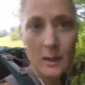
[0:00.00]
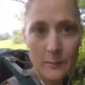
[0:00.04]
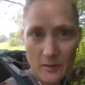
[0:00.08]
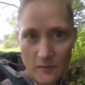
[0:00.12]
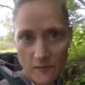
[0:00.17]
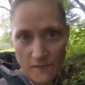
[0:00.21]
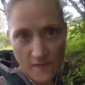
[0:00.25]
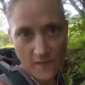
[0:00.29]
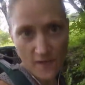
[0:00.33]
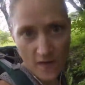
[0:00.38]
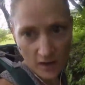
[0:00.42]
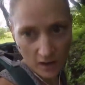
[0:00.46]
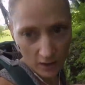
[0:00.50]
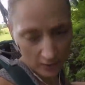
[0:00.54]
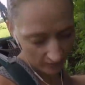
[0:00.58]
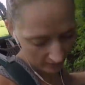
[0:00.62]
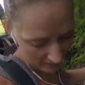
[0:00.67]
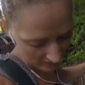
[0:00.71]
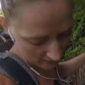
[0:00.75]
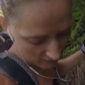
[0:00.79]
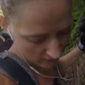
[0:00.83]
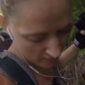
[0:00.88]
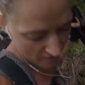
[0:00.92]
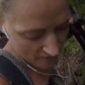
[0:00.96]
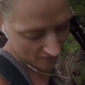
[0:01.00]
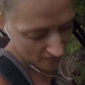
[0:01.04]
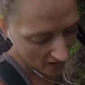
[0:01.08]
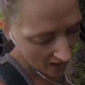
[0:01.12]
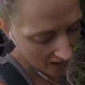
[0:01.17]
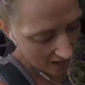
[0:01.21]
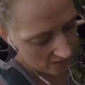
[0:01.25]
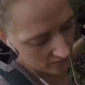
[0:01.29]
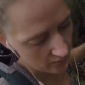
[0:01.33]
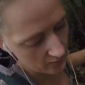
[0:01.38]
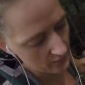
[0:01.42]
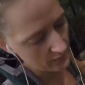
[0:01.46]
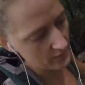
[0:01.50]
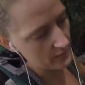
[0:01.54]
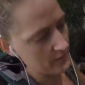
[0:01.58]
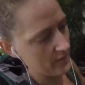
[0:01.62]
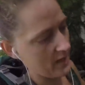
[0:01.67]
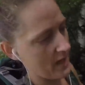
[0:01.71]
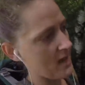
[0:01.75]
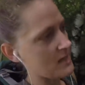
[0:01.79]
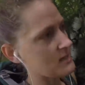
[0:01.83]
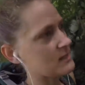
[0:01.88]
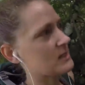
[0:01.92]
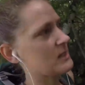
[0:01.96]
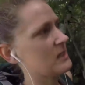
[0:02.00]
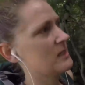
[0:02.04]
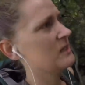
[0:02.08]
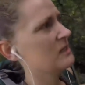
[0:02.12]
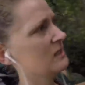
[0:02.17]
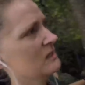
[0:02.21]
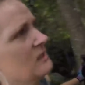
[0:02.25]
going to be going in further than that.